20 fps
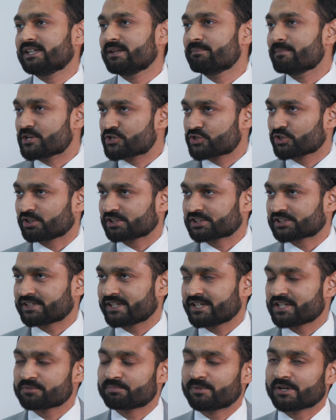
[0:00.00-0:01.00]
in the mature
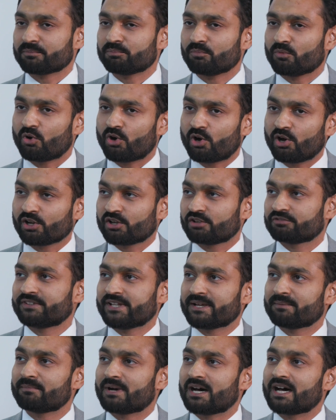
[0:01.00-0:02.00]
stage, but all of
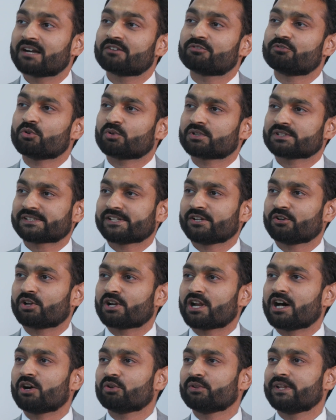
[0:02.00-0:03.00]
them are focusing
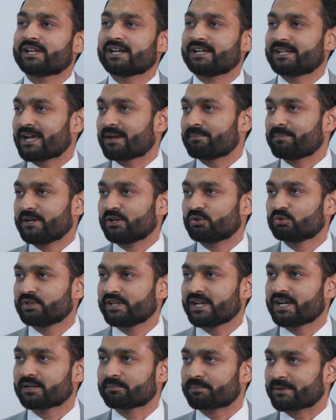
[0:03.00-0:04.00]
on how they can tap into
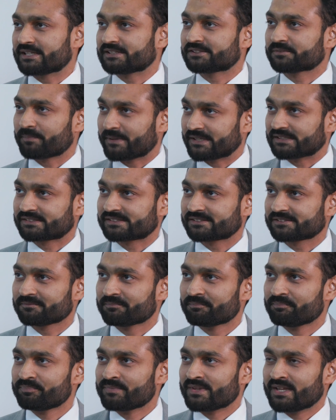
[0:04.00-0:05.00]
the enterprise space.
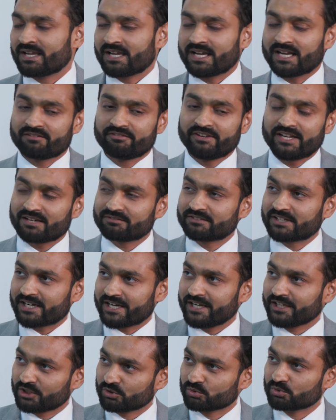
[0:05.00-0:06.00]
And we have the
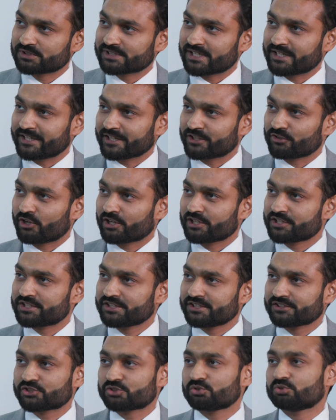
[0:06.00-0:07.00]
right tools and
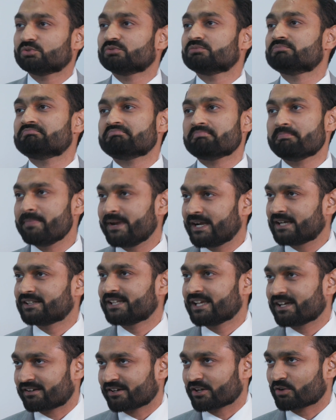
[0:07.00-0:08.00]
technologies to meet
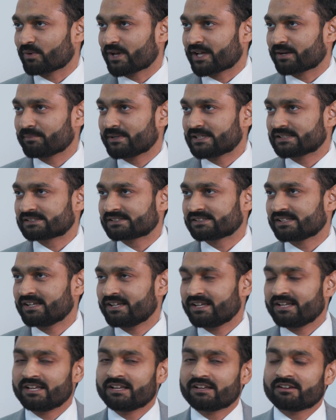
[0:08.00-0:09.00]
their requirements.
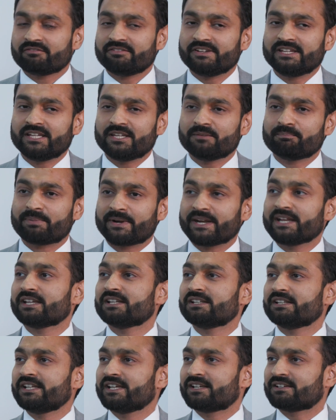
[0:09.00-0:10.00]
We bring
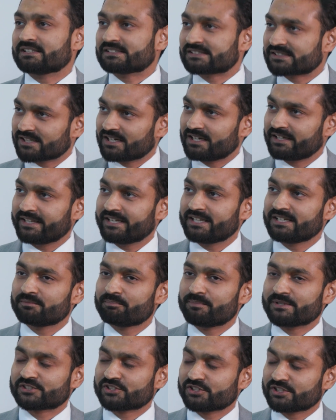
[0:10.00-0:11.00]
in the
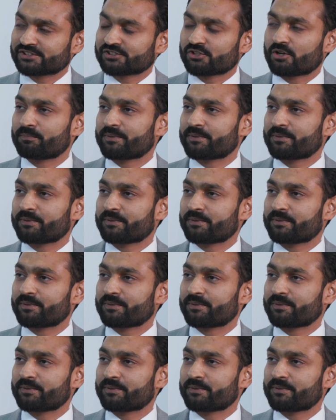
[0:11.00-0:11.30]
consulting, business